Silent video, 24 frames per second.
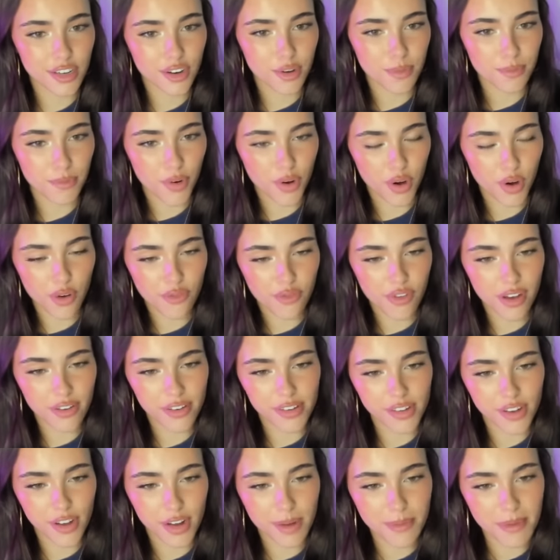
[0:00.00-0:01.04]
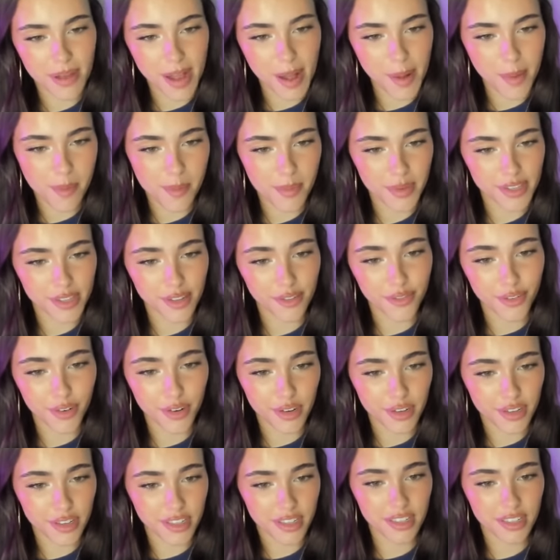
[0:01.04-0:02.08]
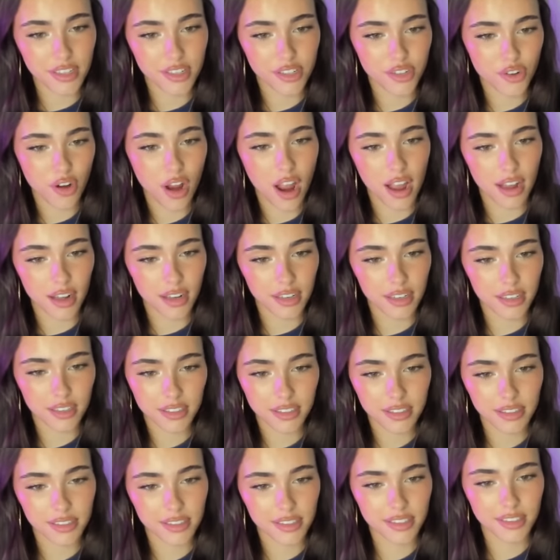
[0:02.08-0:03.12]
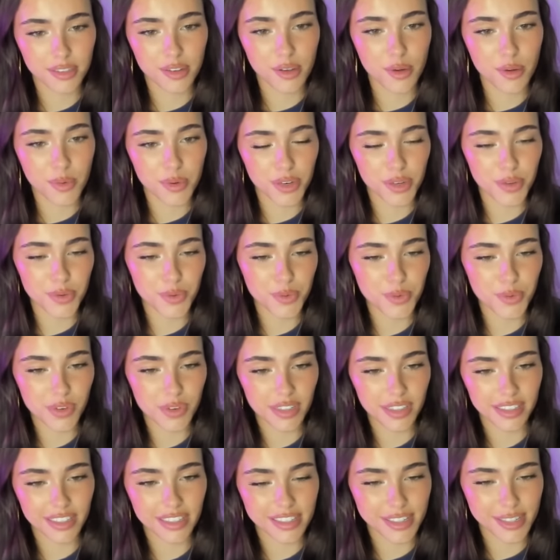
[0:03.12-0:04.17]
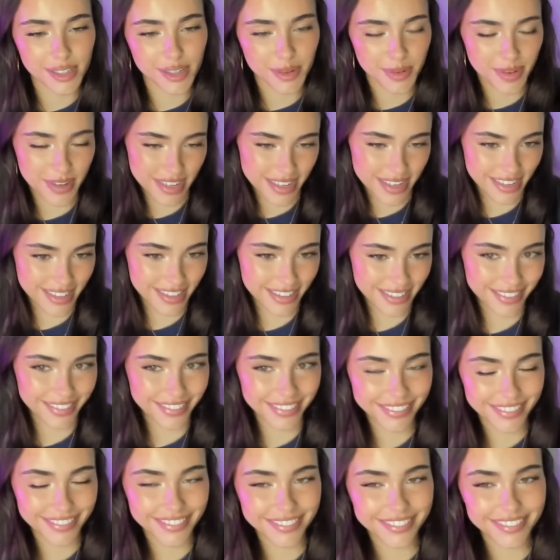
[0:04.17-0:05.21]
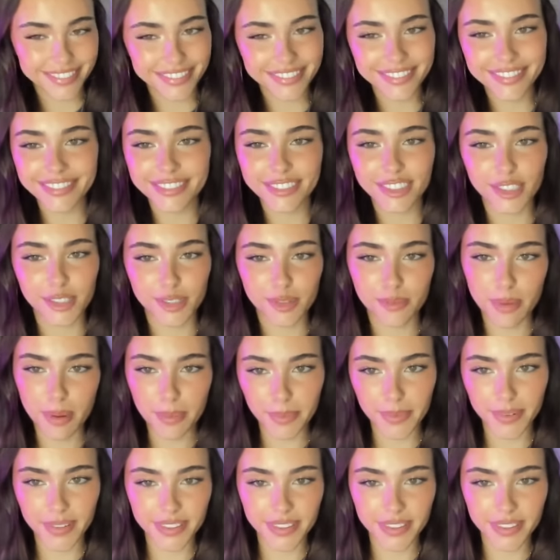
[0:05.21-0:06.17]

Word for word: Her favorite song on my album is the first track. So when you listen to it, just remember